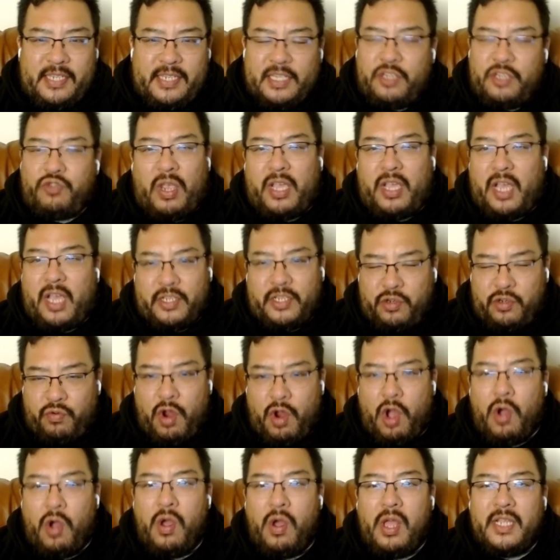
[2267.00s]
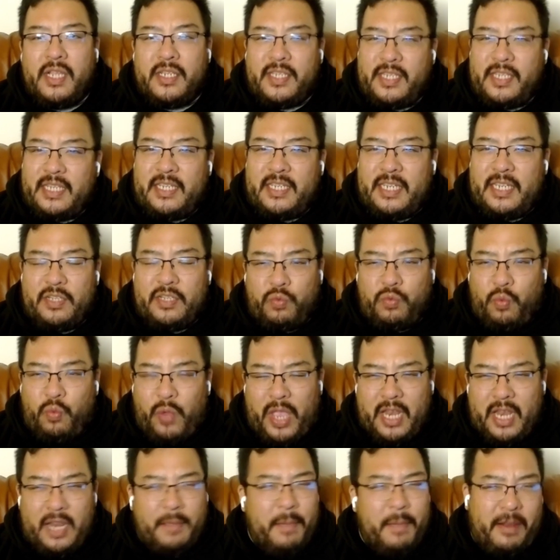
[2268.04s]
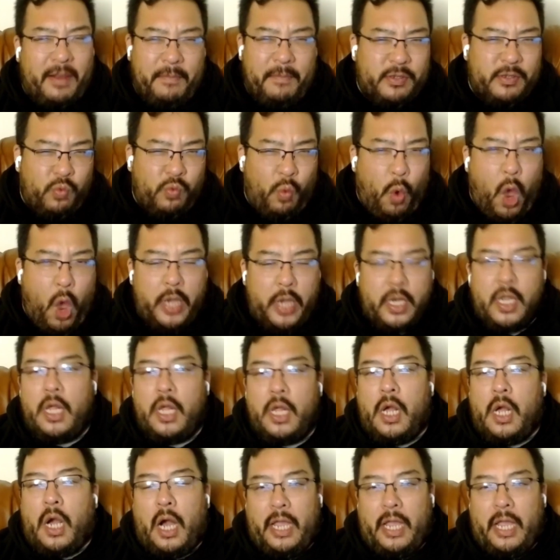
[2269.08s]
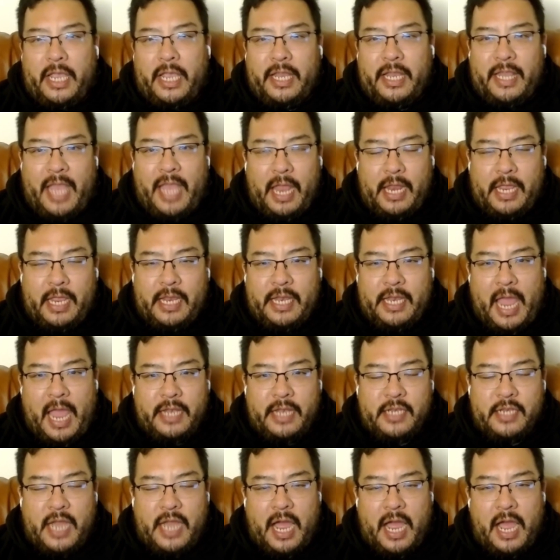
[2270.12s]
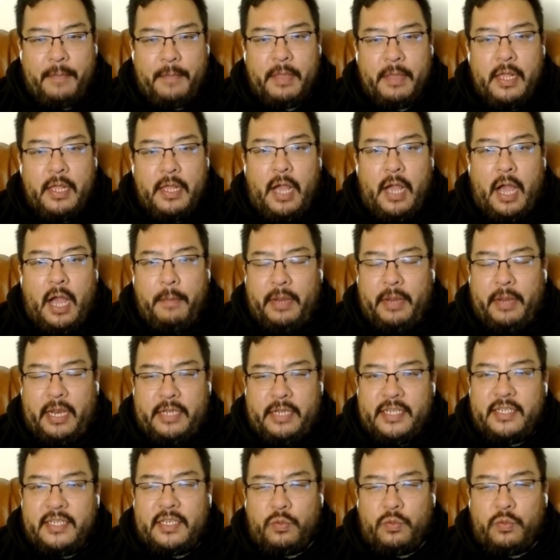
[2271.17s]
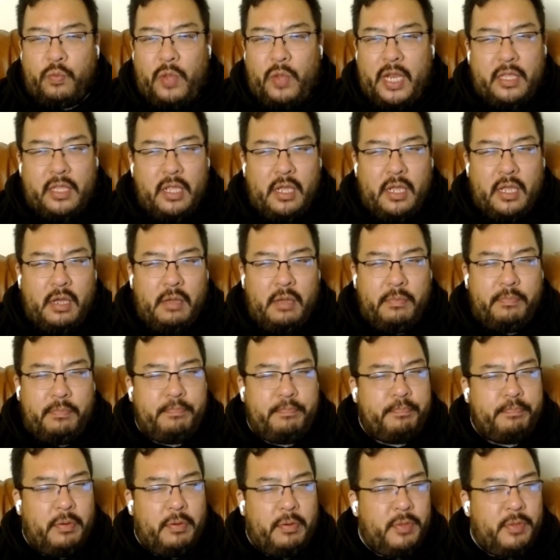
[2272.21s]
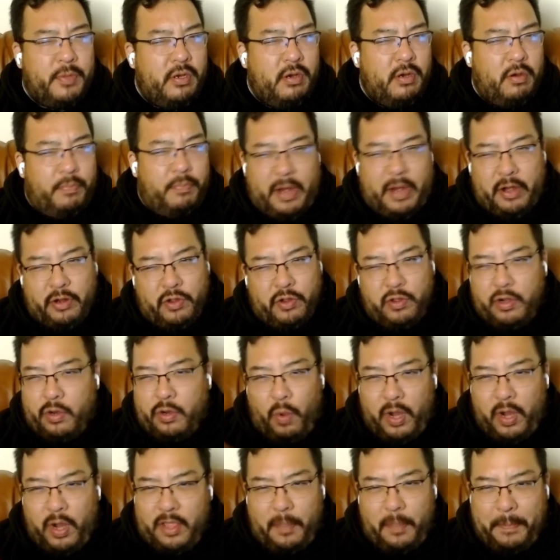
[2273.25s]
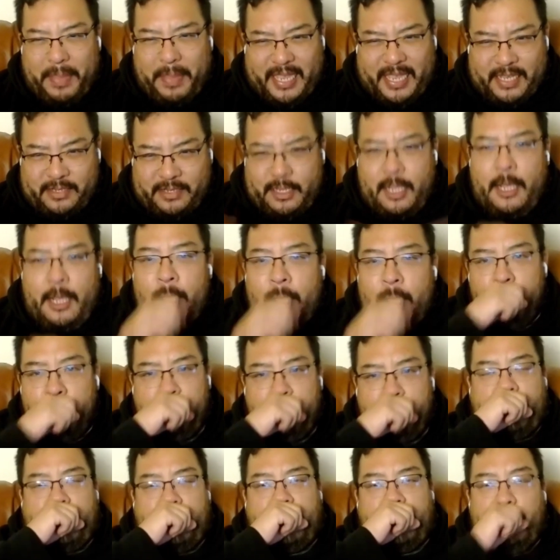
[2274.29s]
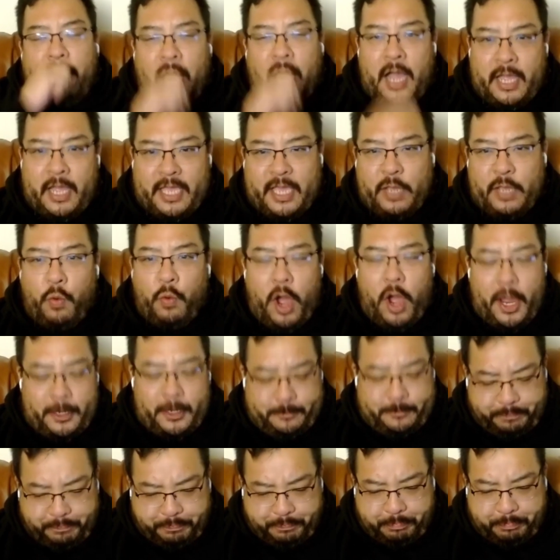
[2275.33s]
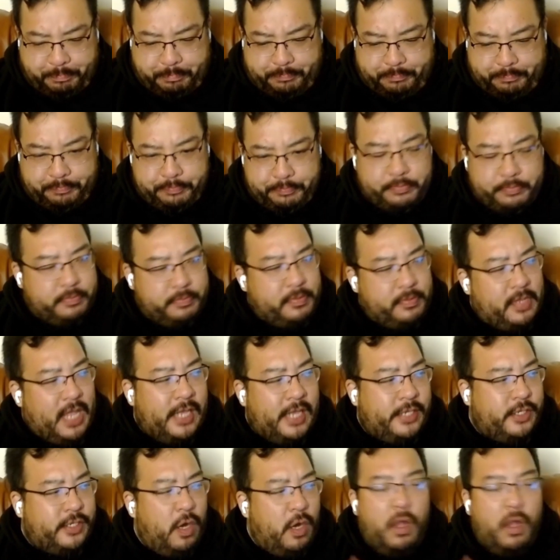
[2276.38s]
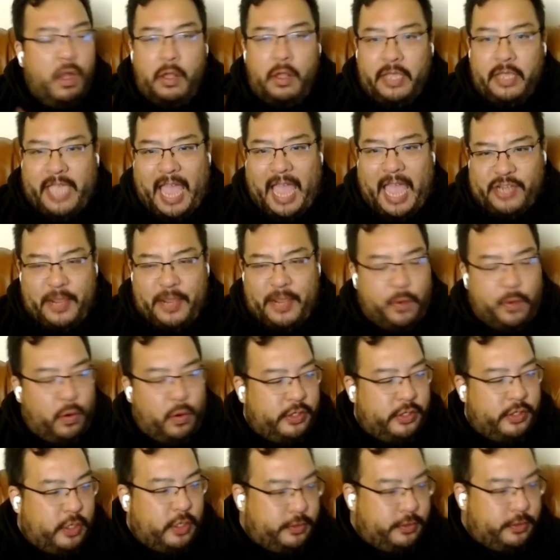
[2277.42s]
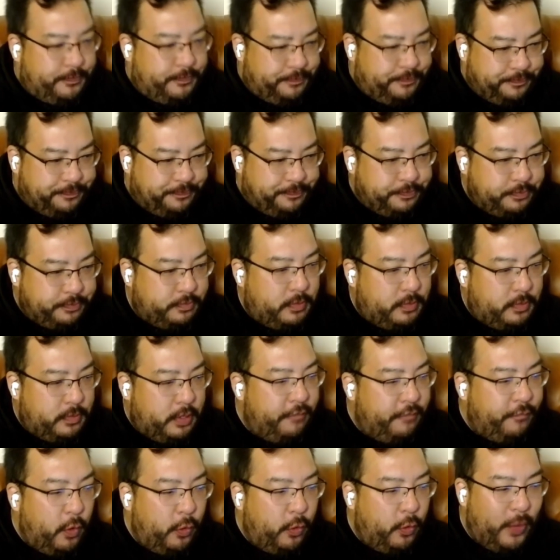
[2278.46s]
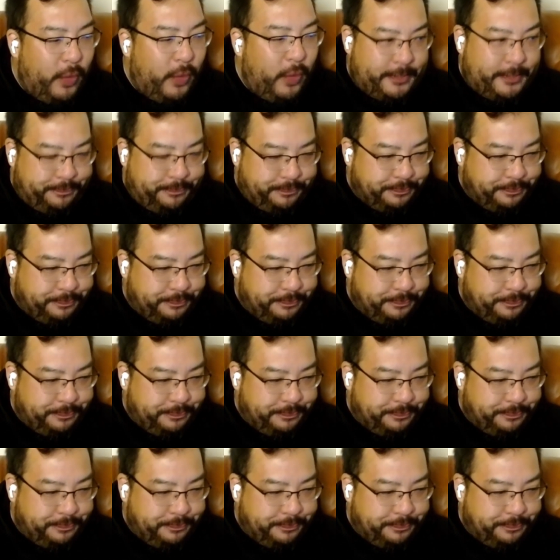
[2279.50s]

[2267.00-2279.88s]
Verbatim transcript: straight cuts in a row since his win. He might have missed one in that time, but since his win at the Bermuda or Barracuda, one of the B's, he won. And so, cash game cornerstones for the week.